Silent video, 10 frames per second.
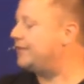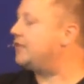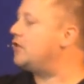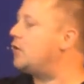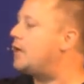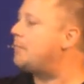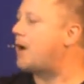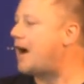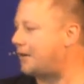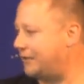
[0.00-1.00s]
There's no
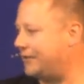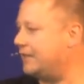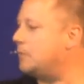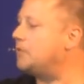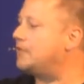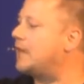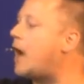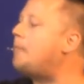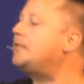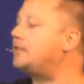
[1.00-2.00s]
hypocrisy. It's almost the
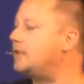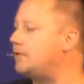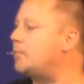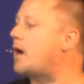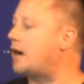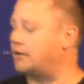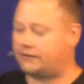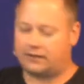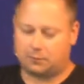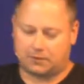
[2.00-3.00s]
opposite of
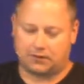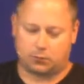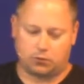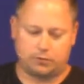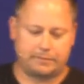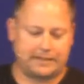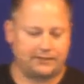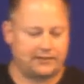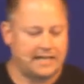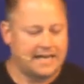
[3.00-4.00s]
hypocrisy, is what this word
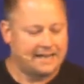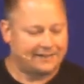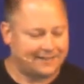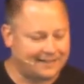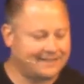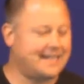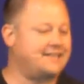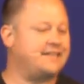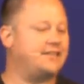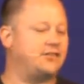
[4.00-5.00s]
means. It's not
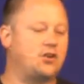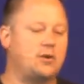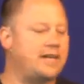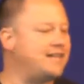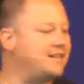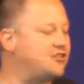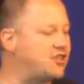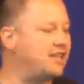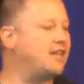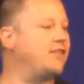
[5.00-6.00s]
tainted. There's no hidden
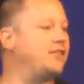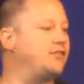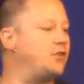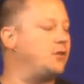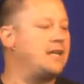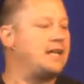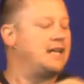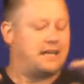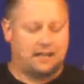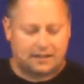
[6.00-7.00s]
agenda. There's no,
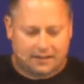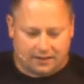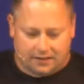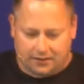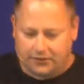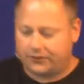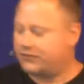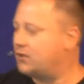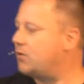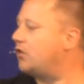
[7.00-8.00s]
uh, you know, there's
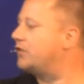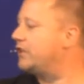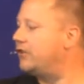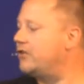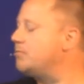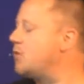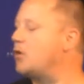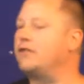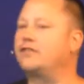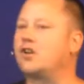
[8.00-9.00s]
no ulterior
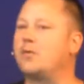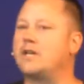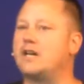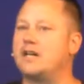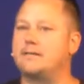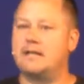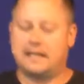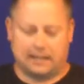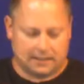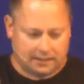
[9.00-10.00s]
motives going on.
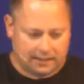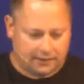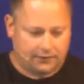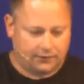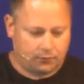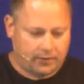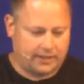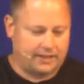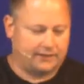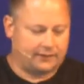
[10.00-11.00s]
it, it is what it
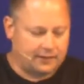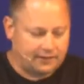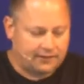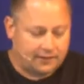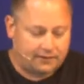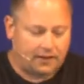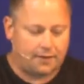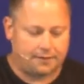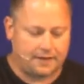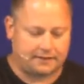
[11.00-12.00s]
is, and it's, it's
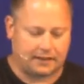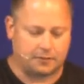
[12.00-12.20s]
authentic.